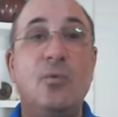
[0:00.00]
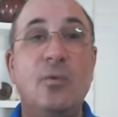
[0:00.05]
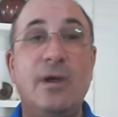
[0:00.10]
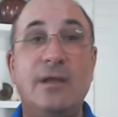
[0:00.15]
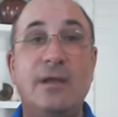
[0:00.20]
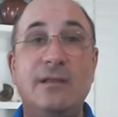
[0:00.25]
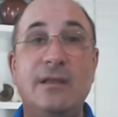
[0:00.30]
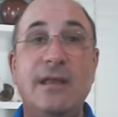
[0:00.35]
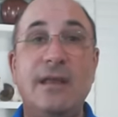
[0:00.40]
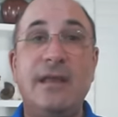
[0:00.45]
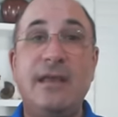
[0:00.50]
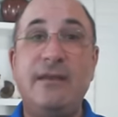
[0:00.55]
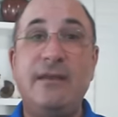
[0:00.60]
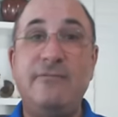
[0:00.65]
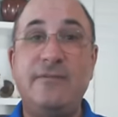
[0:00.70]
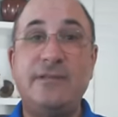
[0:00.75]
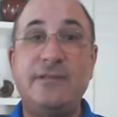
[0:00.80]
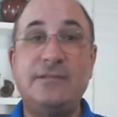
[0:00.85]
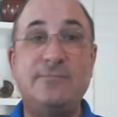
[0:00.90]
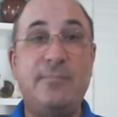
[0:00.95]
Well,
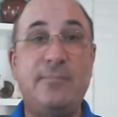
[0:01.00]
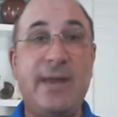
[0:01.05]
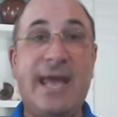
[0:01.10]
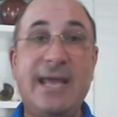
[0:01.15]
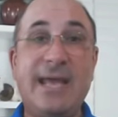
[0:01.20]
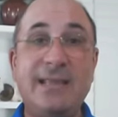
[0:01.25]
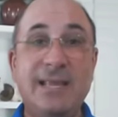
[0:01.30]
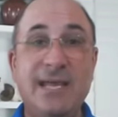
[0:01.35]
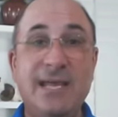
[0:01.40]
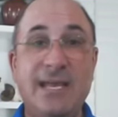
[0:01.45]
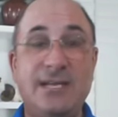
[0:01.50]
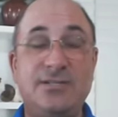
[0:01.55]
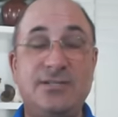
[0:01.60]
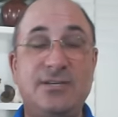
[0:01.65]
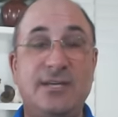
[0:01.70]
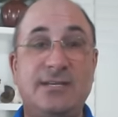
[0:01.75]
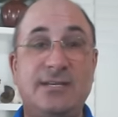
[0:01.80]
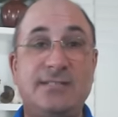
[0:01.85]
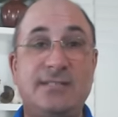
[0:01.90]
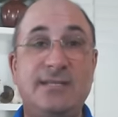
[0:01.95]
if it's badly
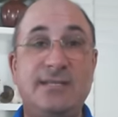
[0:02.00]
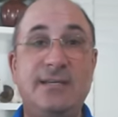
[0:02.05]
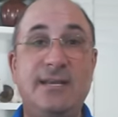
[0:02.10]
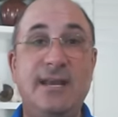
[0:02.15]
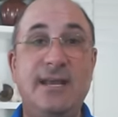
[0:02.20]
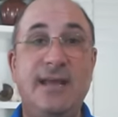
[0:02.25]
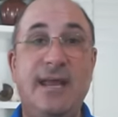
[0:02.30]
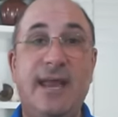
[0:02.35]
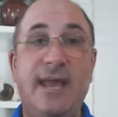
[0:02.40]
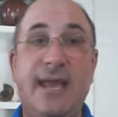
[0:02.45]
adjusted,